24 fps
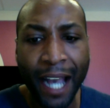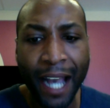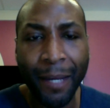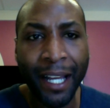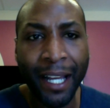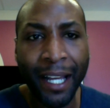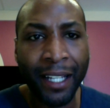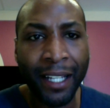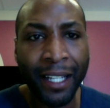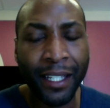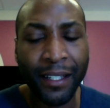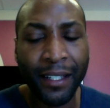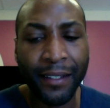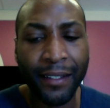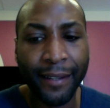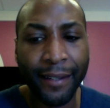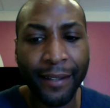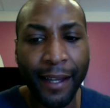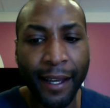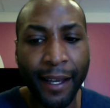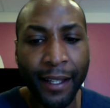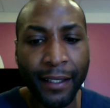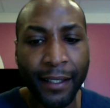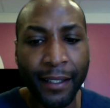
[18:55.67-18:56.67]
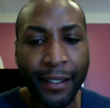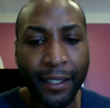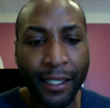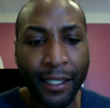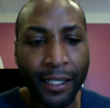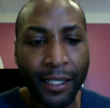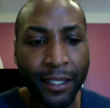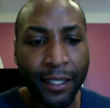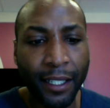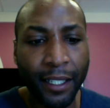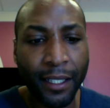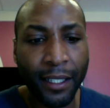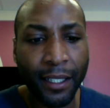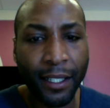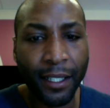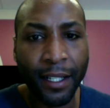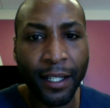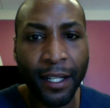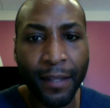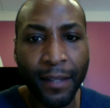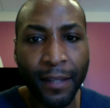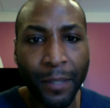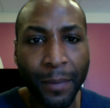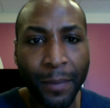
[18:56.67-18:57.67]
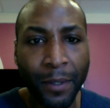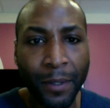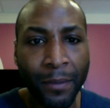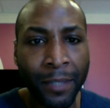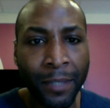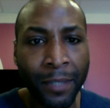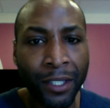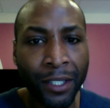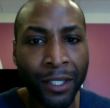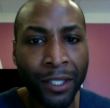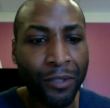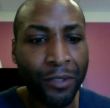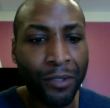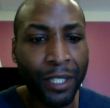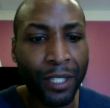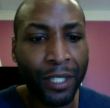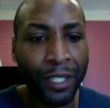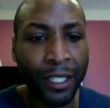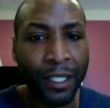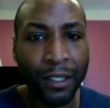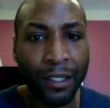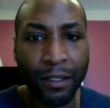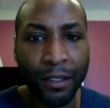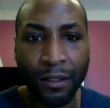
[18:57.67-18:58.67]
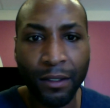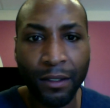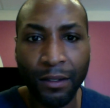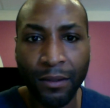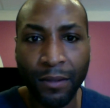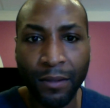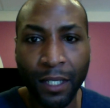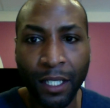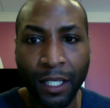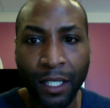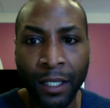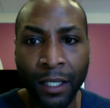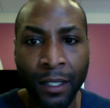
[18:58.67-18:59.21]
I cannot get that to come up on my screen. I don't know why.